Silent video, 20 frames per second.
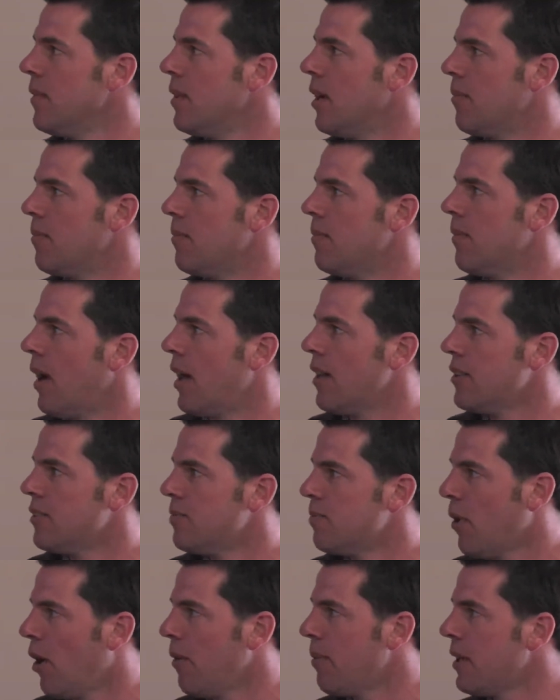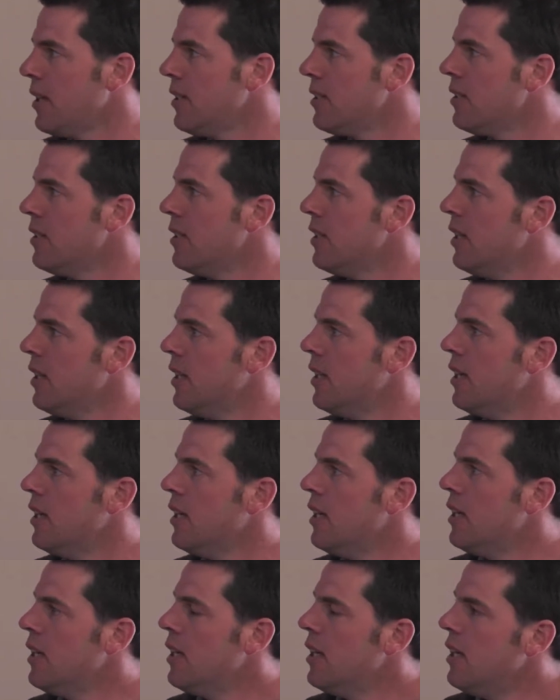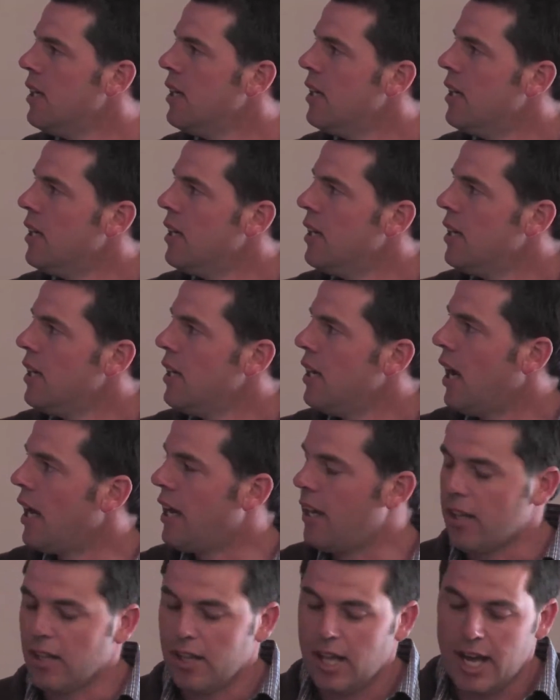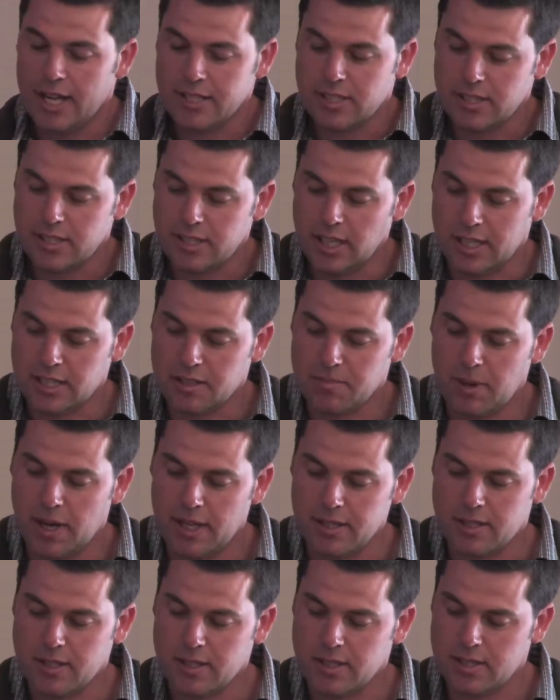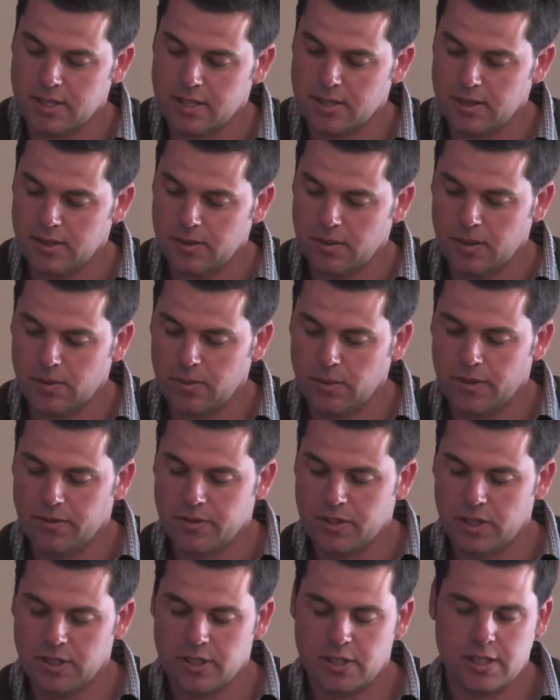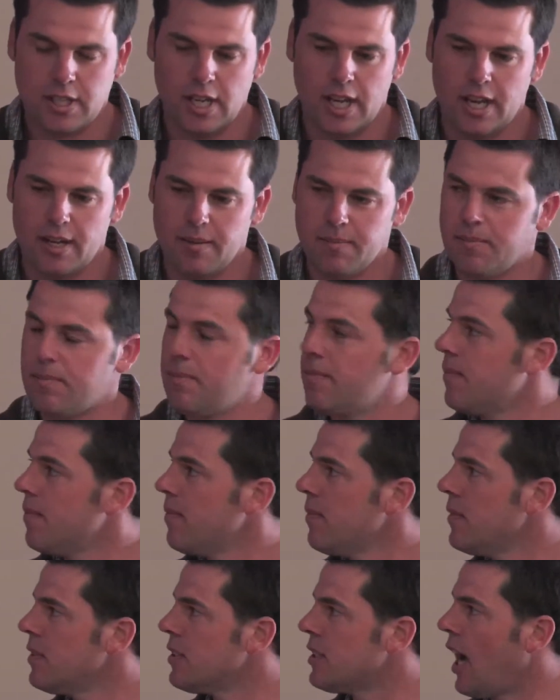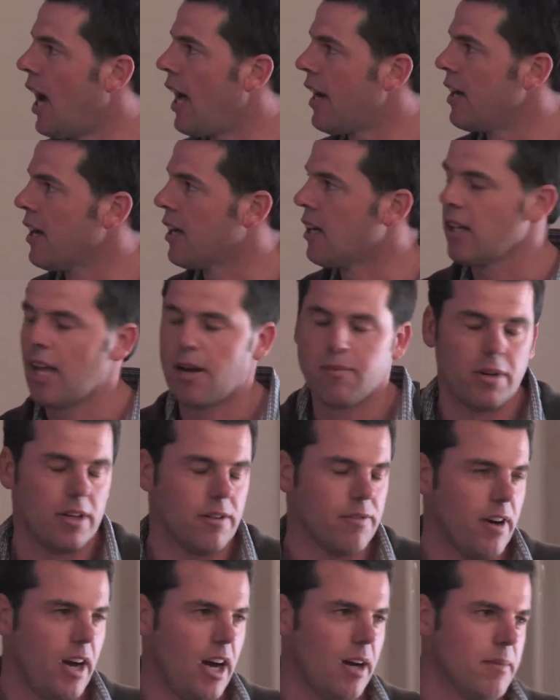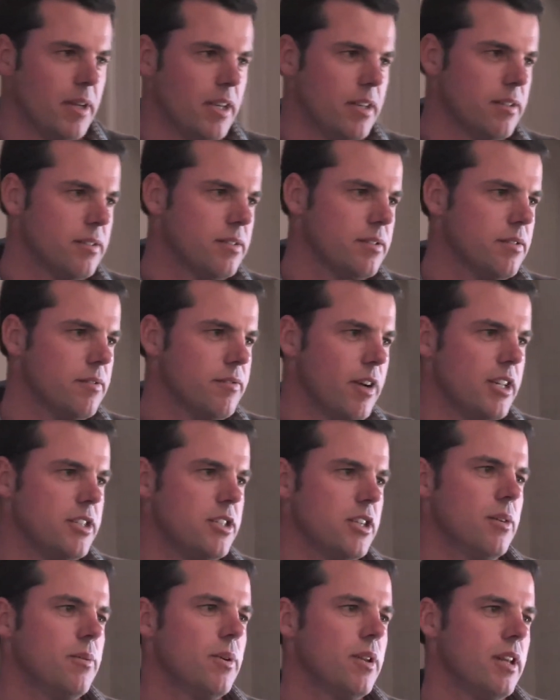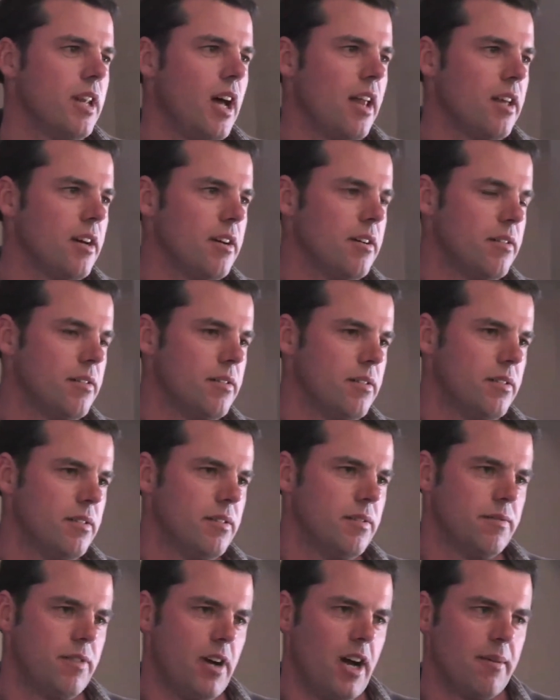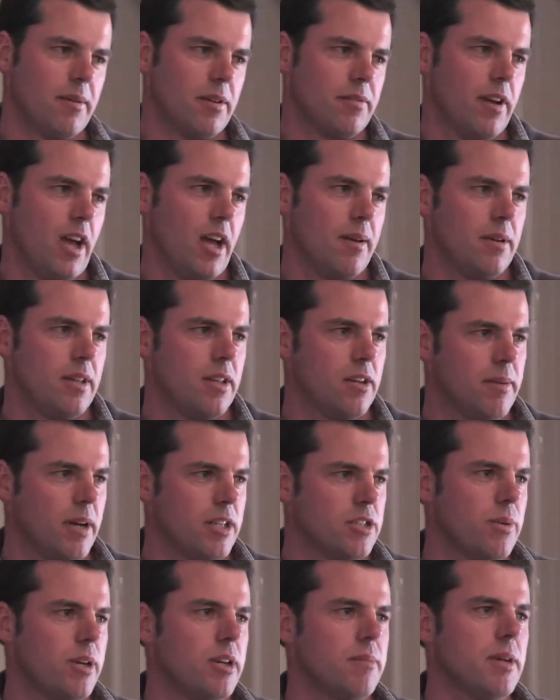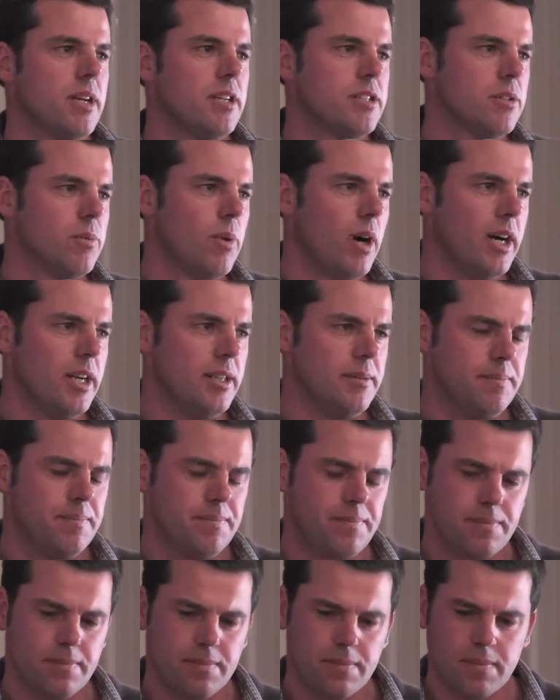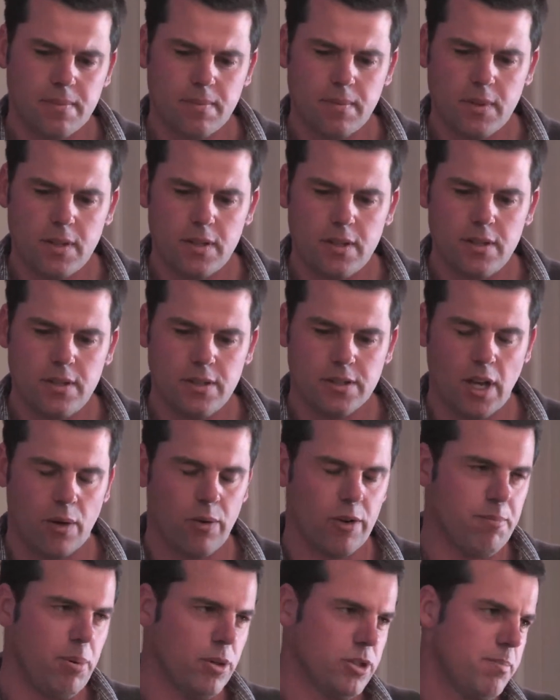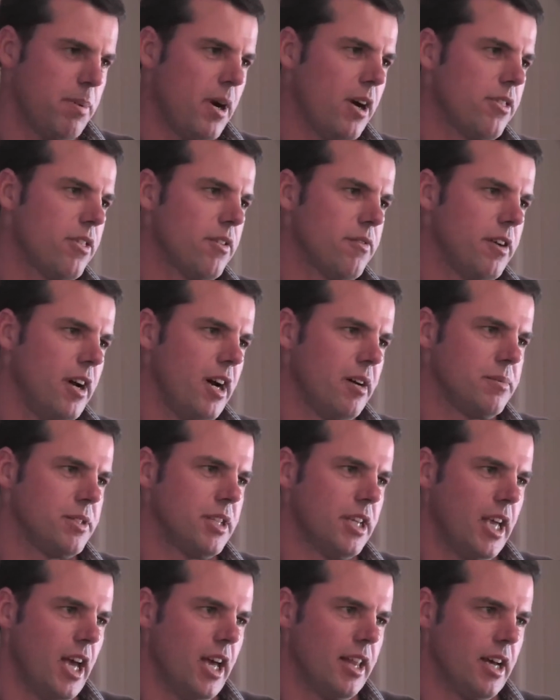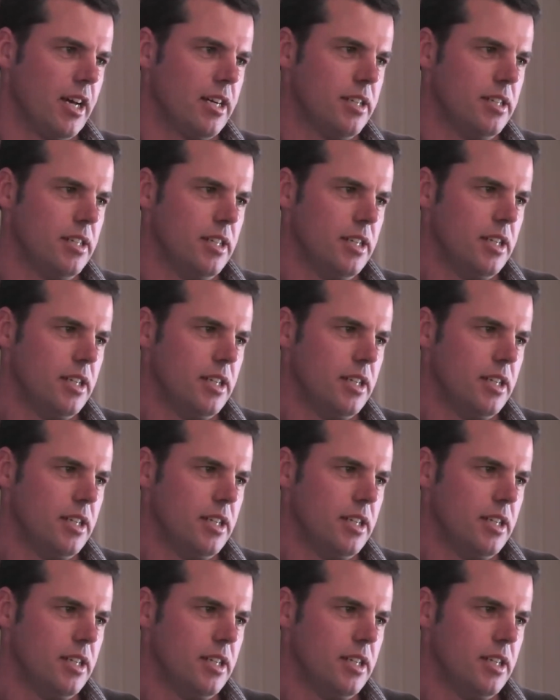and mother's properties. And in the last 6 months, we've just started a collaborative farming venture with another farming family. They're about 20 minutes away. So we've pushed both the farms together